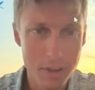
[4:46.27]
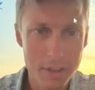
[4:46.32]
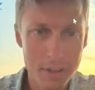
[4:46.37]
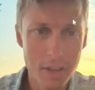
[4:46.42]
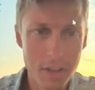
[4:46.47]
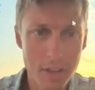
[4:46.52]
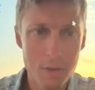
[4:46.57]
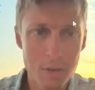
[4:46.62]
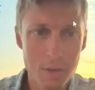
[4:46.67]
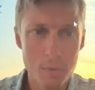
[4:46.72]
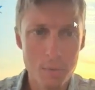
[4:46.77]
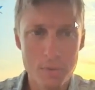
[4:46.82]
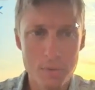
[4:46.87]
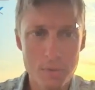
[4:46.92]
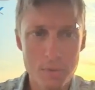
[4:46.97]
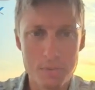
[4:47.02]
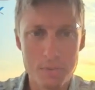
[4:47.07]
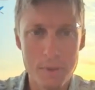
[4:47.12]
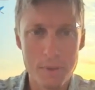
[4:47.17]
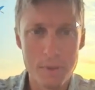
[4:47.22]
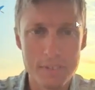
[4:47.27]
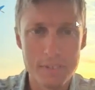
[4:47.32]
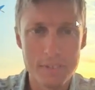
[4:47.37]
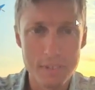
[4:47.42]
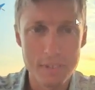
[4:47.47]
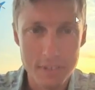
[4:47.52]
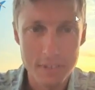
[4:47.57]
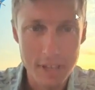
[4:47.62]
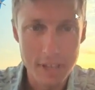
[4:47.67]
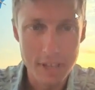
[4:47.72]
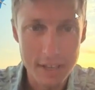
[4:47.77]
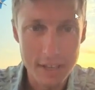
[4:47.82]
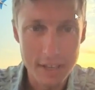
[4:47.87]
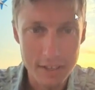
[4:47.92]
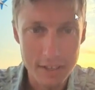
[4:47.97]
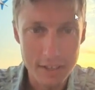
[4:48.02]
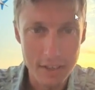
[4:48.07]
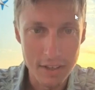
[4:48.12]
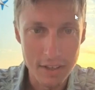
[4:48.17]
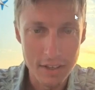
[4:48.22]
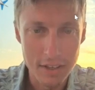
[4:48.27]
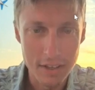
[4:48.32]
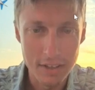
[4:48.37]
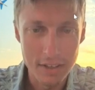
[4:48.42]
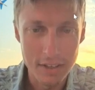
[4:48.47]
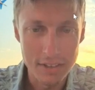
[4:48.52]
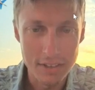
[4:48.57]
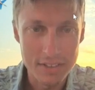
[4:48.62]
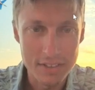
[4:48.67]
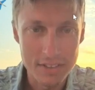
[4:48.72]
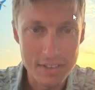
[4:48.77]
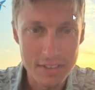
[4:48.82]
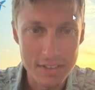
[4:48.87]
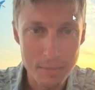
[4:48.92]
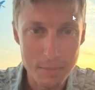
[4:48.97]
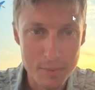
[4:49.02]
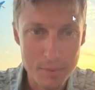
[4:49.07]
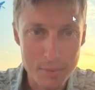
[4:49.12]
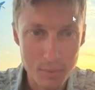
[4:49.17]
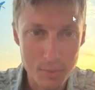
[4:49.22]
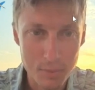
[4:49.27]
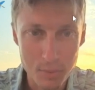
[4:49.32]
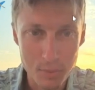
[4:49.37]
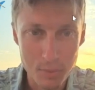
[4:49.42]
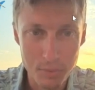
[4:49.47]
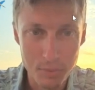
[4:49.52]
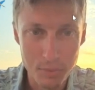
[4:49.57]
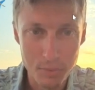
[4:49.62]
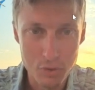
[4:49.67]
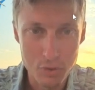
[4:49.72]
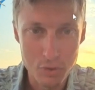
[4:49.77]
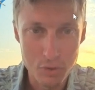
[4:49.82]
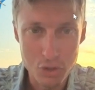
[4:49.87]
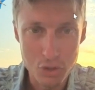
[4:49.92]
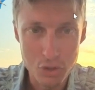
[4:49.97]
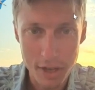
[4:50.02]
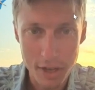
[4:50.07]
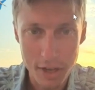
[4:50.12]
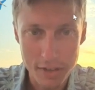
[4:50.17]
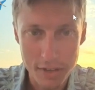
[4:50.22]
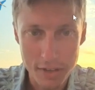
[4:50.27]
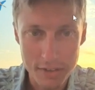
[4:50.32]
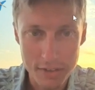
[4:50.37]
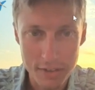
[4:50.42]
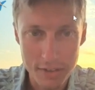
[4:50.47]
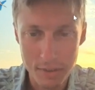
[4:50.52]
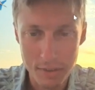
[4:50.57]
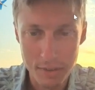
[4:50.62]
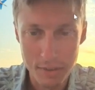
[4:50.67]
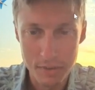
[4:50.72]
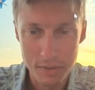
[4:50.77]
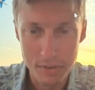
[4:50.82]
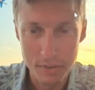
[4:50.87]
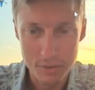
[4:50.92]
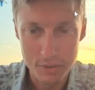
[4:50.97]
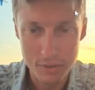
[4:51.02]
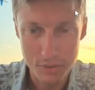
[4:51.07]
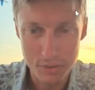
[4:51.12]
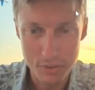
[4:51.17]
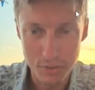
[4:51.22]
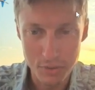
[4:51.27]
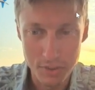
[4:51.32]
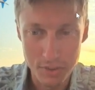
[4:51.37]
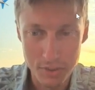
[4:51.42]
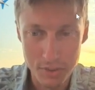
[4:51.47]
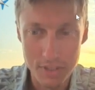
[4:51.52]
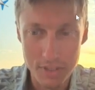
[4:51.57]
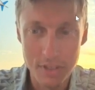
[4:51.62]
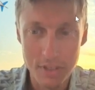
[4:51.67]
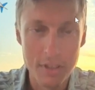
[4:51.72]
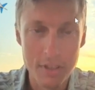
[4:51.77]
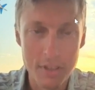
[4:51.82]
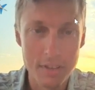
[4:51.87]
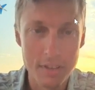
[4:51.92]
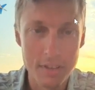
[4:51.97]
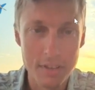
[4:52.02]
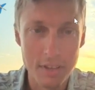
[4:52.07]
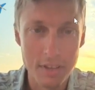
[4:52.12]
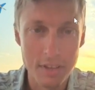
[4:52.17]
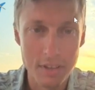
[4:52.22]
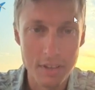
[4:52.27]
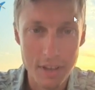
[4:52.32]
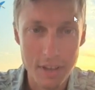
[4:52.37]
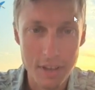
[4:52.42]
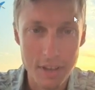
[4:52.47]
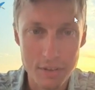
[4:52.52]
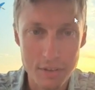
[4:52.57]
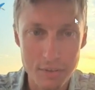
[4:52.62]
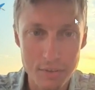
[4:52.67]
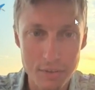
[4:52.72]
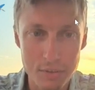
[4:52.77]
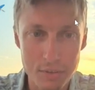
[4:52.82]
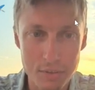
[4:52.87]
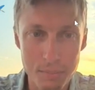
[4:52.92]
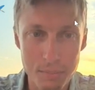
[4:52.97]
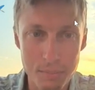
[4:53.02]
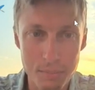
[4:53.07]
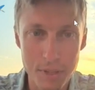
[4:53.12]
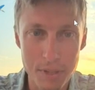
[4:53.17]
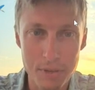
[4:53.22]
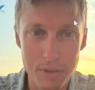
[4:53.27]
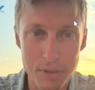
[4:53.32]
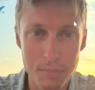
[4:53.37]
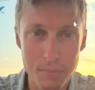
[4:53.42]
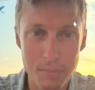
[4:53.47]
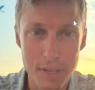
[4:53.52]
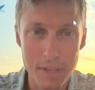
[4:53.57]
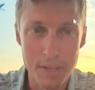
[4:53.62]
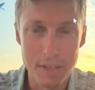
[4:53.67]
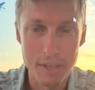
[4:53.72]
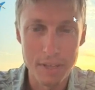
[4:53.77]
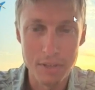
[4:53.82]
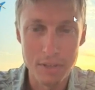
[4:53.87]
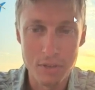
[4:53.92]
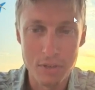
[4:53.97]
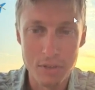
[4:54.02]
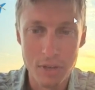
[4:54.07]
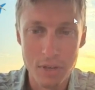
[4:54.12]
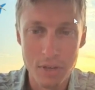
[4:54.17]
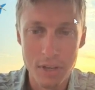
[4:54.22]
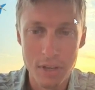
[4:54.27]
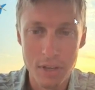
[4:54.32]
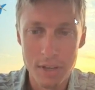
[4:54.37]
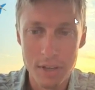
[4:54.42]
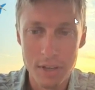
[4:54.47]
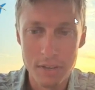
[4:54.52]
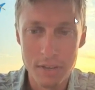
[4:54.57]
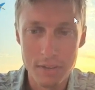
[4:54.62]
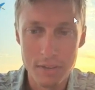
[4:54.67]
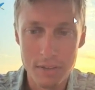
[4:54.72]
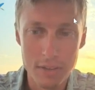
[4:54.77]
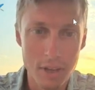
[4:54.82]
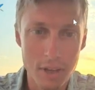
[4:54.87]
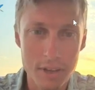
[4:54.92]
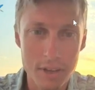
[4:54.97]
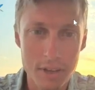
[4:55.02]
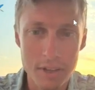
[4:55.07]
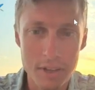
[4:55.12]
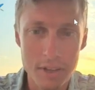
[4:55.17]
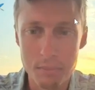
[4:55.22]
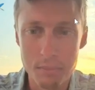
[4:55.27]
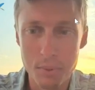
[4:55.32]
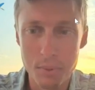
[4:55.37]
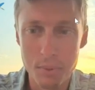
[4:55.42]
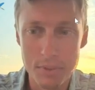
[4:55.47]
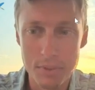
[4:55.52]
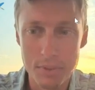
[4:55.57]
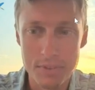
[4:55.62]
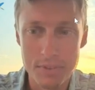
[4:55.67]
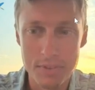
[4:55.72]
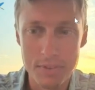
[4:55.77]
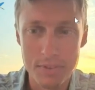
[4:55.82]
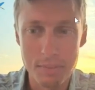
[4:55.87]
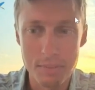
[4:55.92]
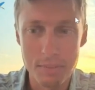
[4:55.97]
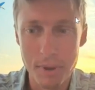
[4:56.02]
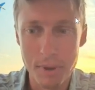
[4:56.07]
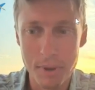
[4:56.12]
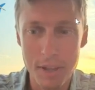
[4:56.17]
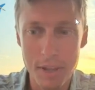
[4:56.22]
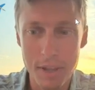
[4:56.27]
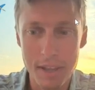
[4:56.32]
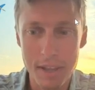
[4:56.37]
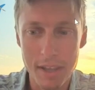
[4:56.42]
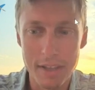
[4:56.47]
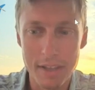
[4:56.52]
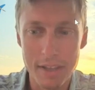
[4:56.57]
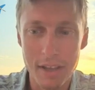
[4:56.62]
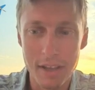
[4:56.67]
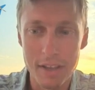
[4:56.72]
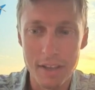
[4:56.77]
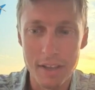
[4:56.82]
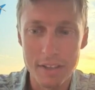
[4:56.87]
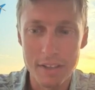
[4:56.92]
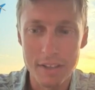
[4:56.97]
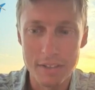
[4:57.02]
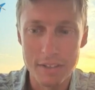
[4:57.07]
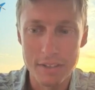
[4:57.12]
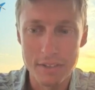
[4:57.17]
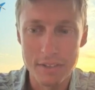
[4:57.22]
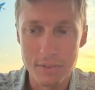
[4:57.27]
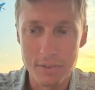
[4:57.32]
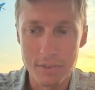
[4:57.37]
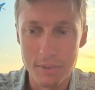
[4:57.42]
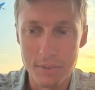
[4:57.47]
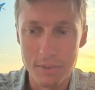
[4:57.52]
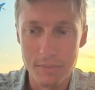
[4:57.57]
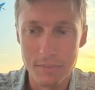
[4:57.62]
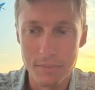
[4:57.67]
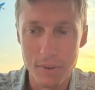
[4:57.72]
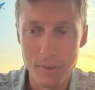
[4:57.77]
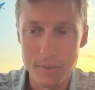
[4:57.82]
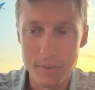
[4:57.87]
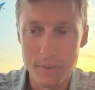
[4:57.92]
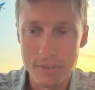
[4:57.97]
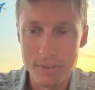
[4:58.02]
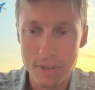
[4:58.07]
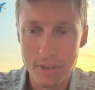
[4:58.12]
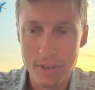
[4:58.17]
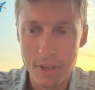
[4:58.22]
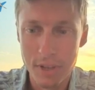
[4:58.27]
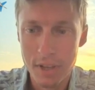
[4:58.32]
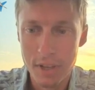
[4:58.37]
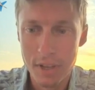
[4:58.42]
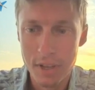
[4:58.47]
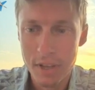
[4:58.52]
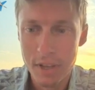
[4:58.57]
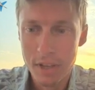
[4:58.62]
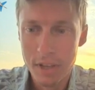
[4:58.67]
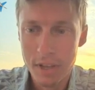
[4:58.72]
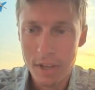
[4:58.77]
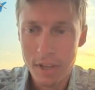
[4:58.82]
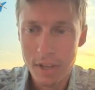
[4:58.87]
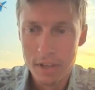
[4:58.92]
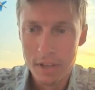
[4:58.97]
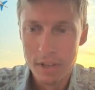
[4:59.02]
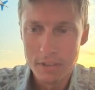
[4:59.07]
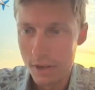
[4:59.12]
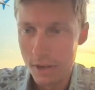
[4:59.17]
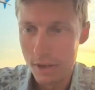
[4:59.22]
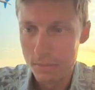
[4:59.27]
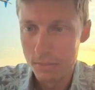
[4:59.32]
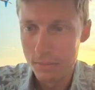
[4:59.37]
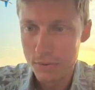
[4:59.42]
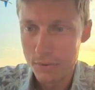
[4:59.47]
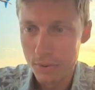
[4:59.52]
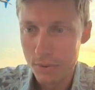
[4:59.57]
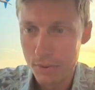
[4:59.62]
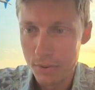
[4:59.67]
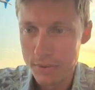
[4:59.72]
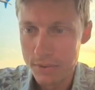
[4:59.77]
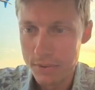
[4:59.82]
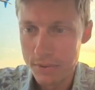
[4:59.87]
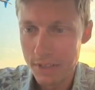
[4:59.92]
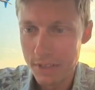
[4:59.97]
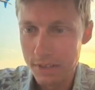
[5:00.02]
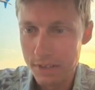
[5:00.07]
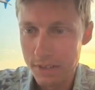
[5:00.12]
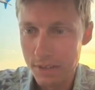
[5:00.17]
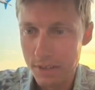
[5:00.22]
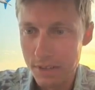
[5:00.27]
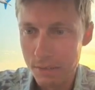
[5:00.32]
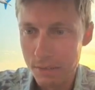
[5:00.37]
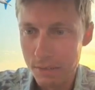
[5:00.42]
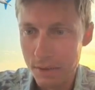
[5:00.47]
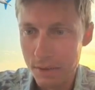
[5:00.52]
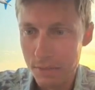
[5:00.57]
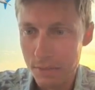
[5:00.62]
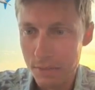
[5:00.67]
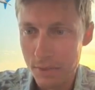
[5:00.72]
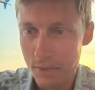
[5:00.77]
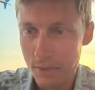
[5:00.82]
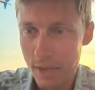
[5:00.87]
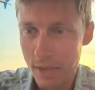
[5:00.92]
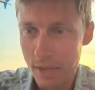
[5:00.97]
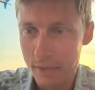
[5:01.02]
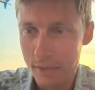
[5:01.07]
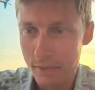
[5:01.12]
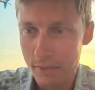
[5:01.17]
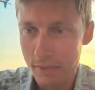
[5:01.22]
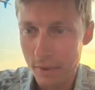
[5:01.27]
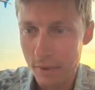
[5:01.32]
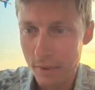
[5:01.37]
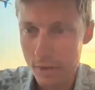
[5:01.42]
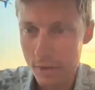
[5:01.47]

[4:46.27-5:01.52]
which is basically an accept or reject screen that allows you to better manage the inputs by AI into your vault. So scrolling down a little bit, we have under